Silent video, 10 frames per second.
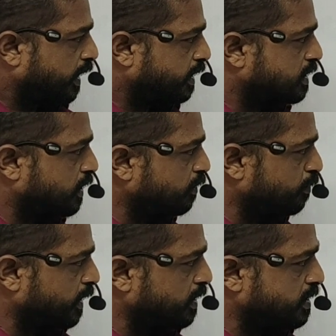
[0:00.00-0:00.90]
x
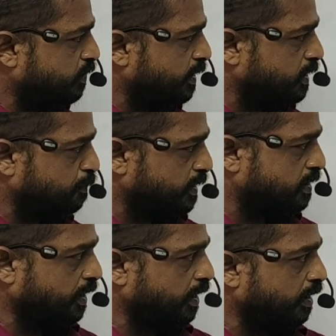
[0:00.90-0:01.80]
cube minus 2x
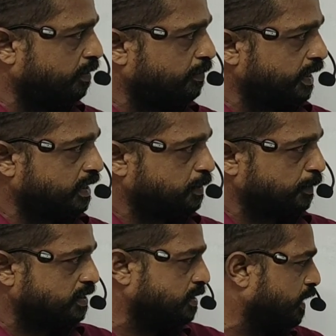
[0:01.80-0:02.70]
plus 3 by x plus